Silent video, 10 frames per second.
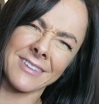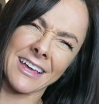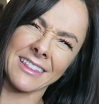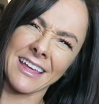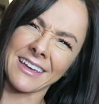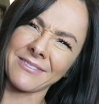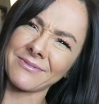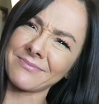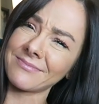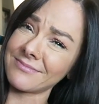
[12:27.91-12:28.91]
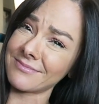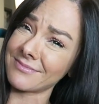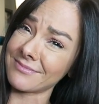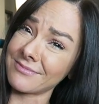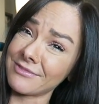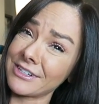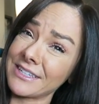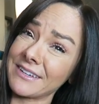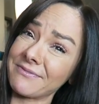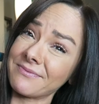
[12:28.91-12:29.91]
And like
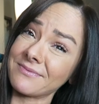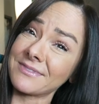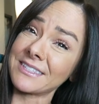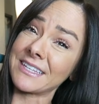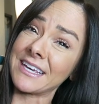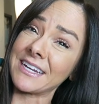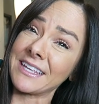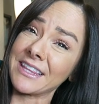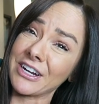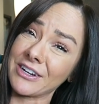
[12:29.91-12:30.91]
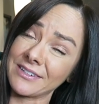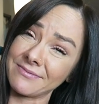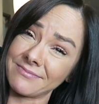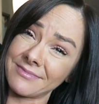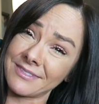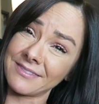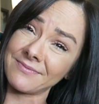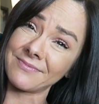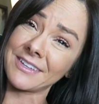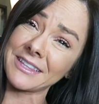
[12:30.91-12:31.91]
really get in there
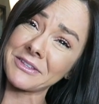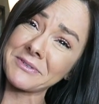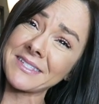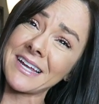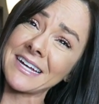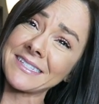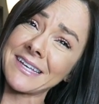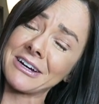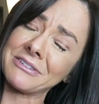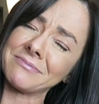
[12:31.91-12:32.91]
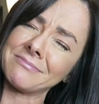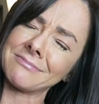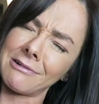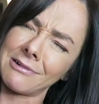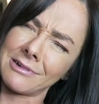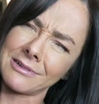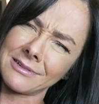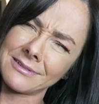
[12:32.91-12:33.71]
and get those knots out. Oh.